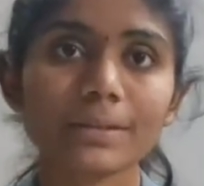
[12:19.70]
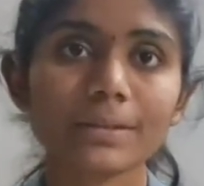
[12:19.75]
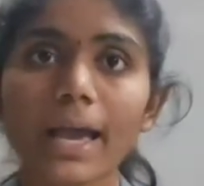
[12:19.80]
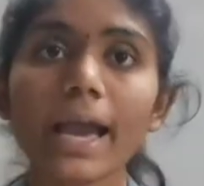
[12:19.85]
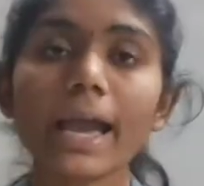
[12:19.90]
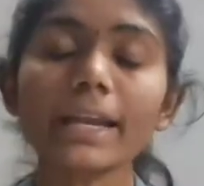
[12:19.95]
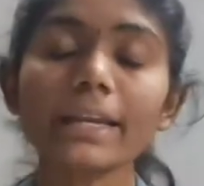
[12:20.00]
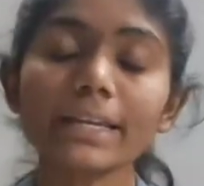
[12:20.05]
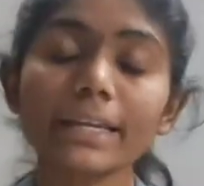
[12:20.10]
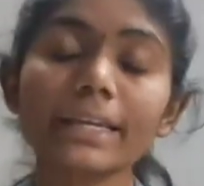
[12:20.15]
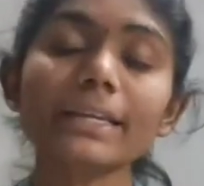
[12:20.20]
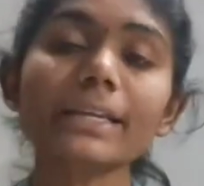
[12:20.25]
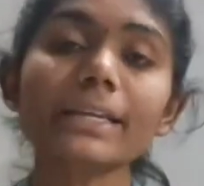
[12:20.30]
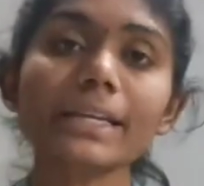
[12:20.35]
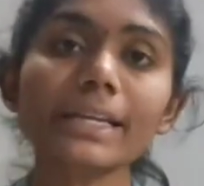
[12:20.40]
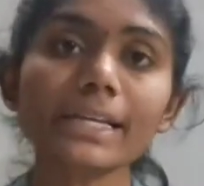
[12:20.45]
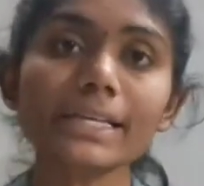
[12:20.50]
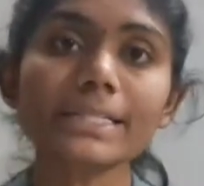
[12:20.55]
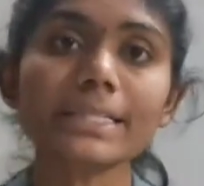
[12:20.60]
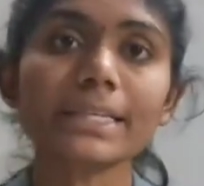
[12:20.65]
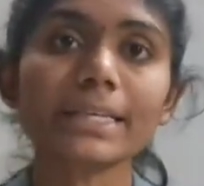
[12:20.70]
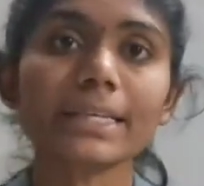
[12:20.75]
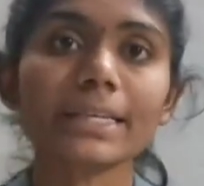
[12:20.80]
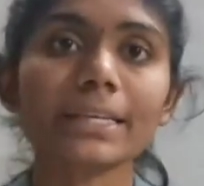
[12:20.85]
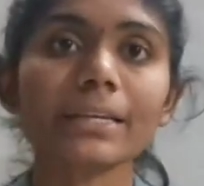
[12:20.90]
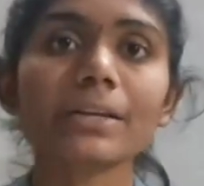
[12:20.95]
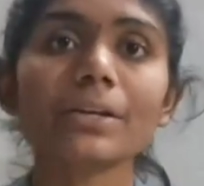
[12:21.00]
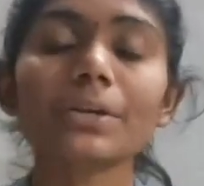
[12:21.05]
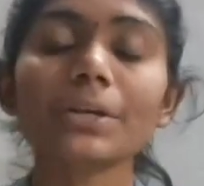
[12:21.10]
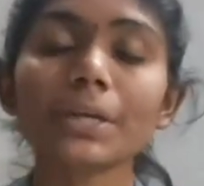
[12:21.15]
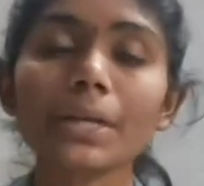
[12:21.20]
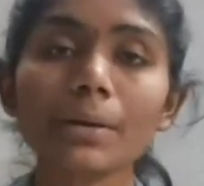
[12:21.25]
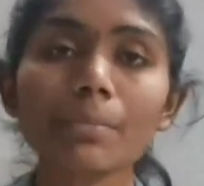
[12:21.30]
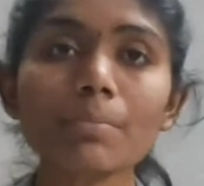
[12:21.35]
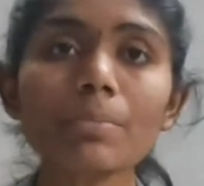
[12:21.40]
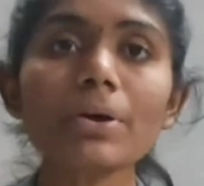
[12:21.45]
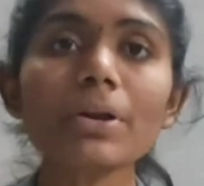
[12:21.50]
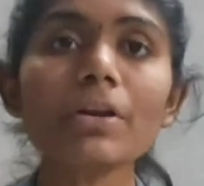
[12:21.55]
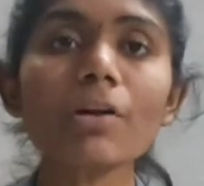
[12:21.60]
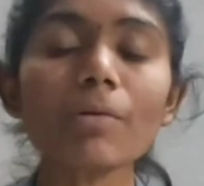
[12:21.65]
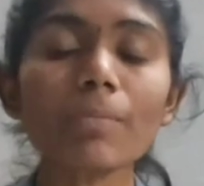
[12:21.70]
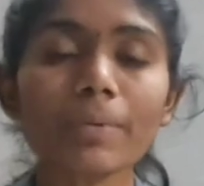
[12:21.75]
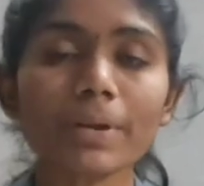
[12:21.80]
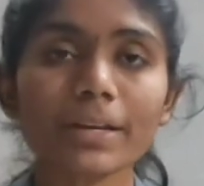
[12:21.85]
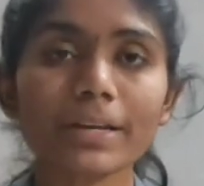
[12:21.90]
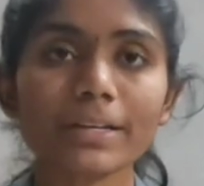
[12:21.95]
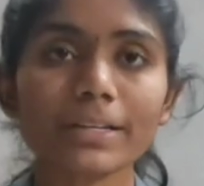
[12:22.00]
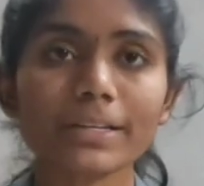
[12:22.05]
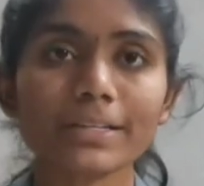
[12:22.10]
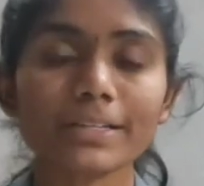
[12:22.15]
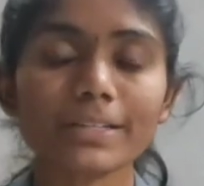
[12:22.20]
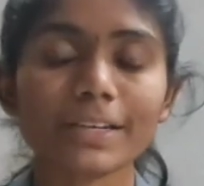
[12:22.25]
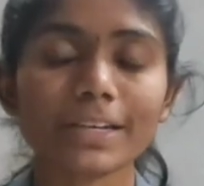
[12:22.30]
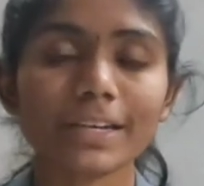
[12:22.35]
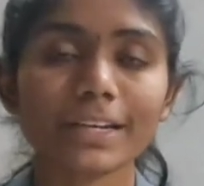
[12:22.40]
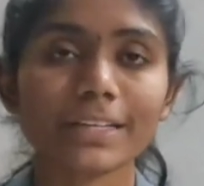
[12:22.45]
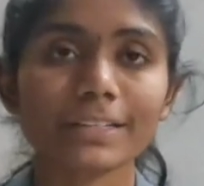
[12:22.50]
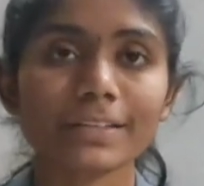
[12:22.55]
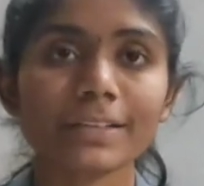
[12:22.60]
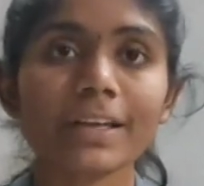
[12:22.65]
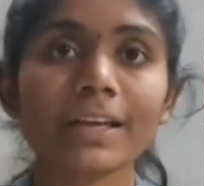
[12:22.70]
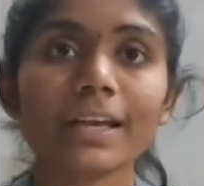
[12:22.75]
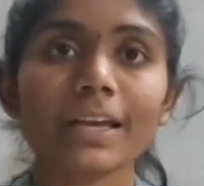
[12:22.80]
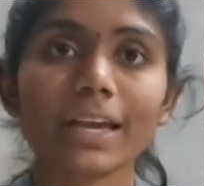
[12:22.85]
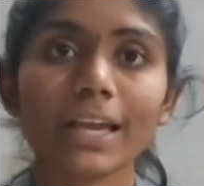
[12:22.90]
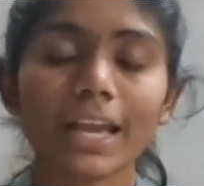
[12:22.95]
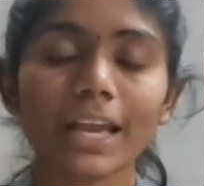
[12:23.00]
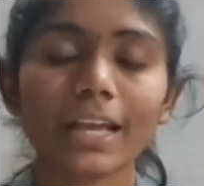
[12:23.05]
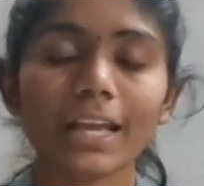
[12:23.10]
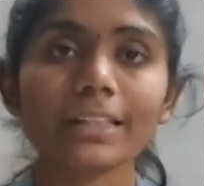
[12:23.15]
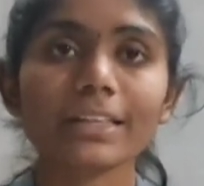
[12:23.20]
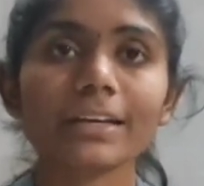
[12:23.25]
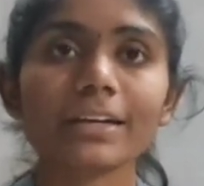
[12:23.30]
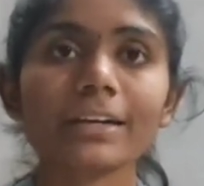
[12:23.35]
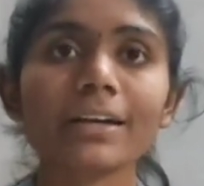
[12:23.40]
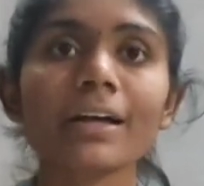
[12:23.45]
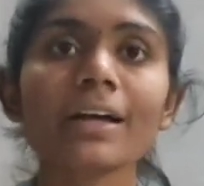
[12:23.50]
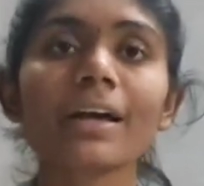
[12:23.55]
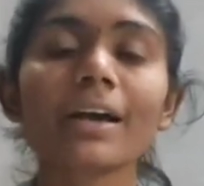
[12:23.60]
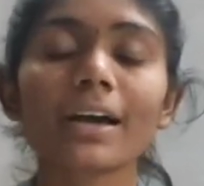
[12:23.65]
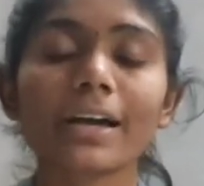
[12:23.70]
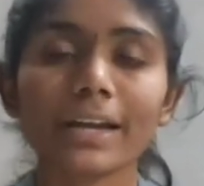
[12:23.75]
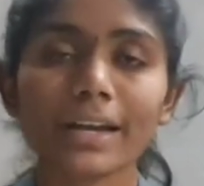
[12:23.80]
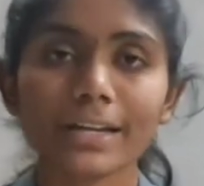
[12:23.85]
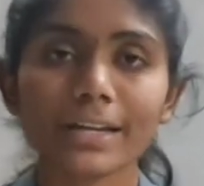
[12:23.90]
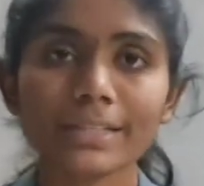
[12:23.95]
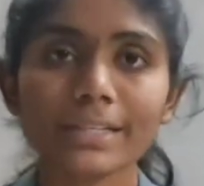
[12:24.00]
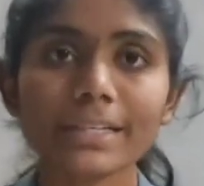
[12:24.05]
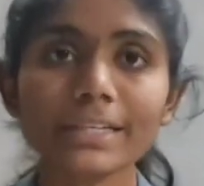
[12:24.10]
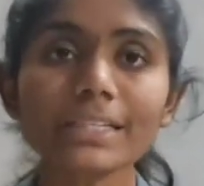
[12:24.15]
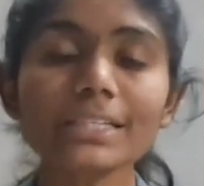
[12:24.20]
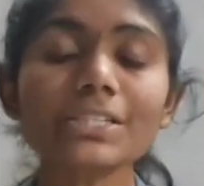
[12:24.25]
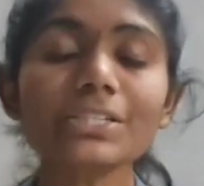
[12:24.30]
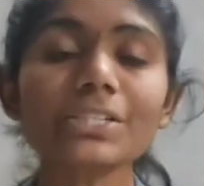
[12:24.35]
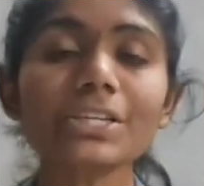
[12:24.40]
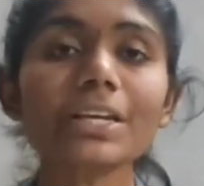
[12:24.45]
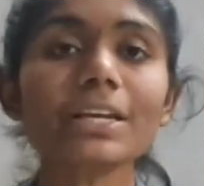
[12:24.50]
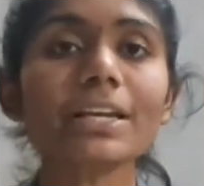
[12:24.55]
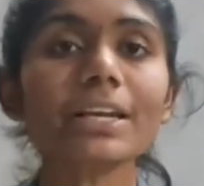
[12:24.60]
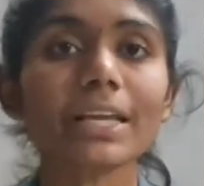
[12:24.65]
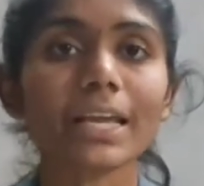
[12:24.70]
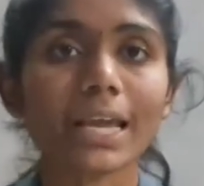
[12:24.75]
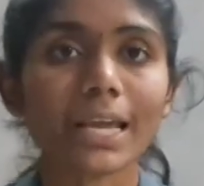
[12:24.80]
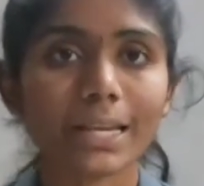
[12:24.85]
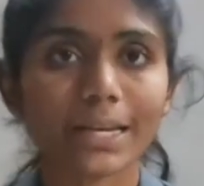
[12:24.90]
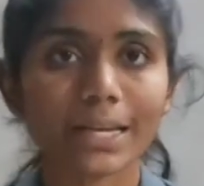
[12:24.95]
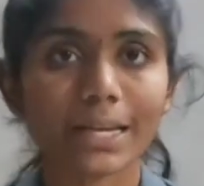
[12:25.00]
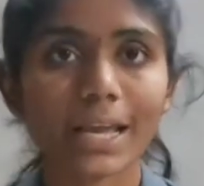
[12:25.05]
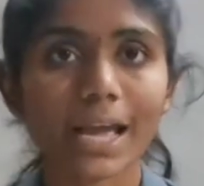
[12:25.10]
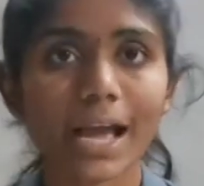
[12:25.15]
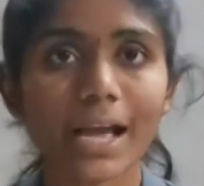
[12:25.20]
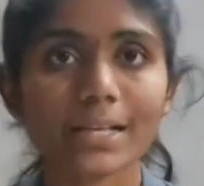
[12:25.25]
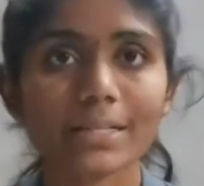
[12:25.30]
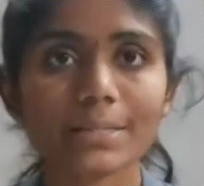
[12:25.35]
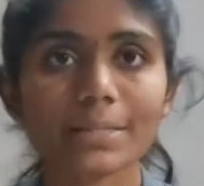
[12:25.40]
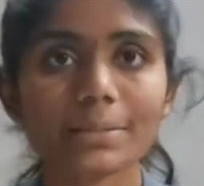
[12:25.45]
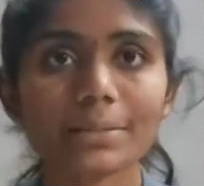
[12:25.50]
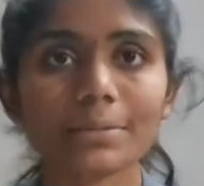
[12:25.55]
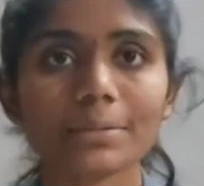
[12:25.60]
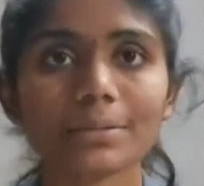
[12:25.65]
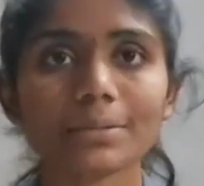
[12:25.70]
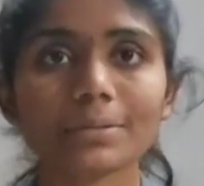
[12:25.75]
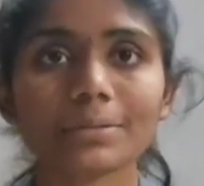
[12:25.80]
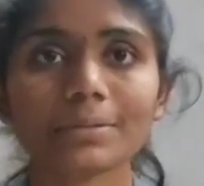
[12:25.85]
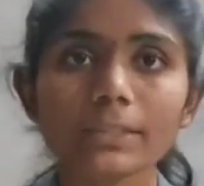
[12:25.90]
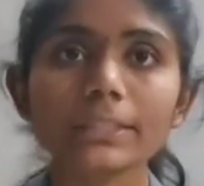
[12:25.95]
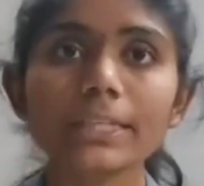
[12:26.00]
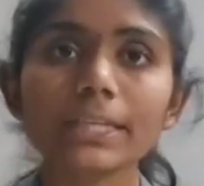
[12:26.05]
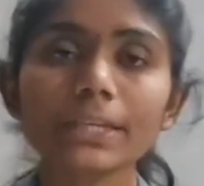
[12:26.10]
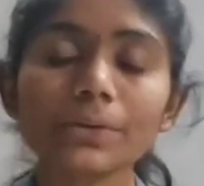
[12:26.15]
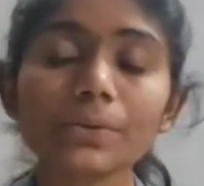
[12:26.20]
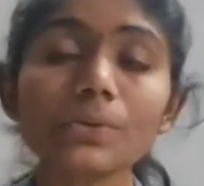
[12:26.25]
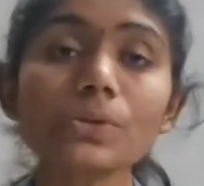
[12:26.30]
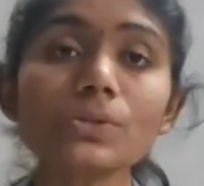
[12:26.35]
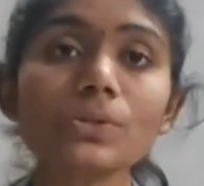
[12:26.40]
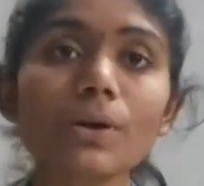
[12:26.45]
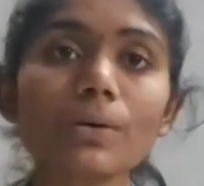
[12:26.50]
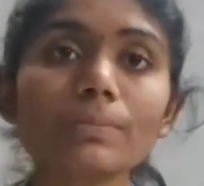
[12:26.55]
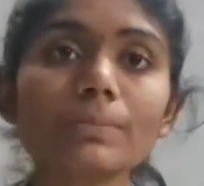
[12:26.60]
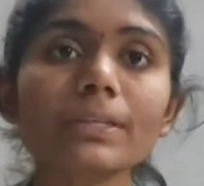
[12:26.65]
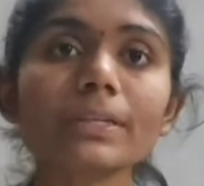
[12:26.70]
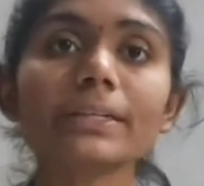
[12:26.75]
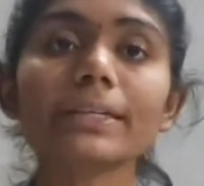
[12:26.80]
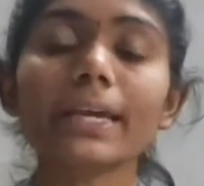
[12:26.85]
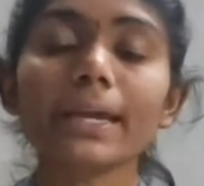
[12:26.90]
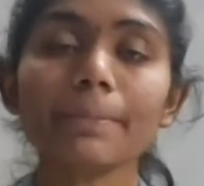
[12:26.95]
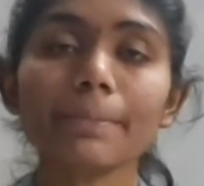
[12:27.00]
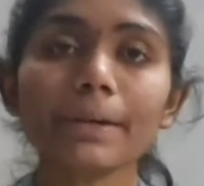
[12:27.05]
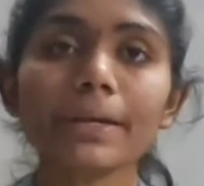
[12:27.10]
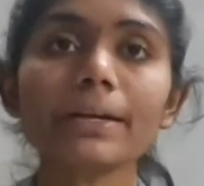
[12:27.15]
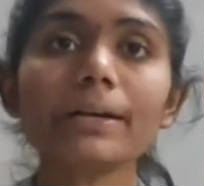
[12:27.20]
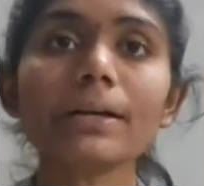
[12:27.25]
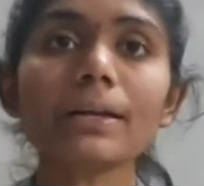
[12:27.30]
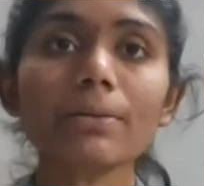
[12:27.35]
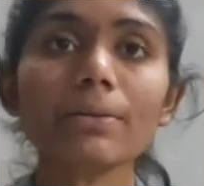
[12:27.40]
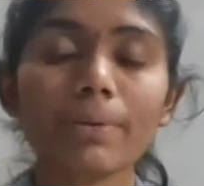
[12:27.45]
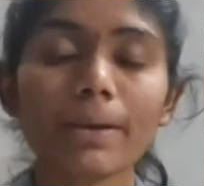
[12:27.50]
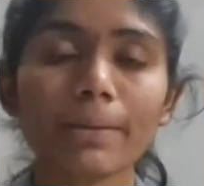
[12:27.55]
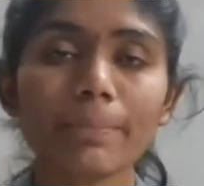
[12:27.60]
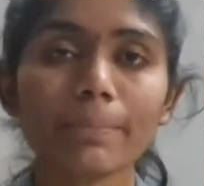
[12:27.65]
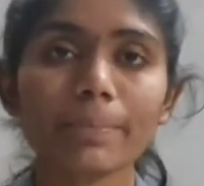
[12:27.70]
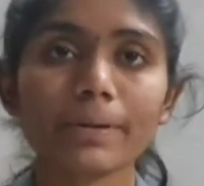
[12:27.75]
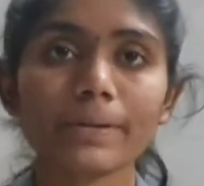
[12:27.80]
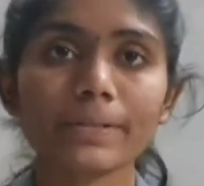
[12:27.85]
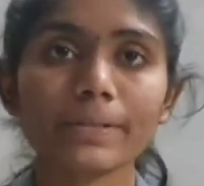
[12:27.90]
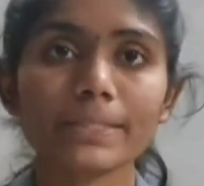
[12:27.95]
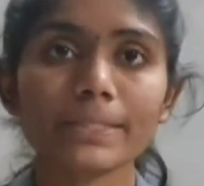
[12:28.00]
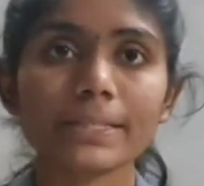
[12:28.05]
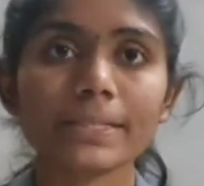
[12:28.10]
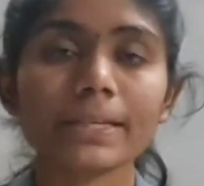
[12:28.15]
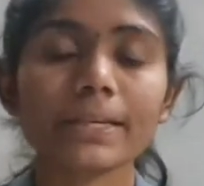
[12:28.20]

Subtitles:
and increasing number of industries in the residential areas, the use of the chemical weapons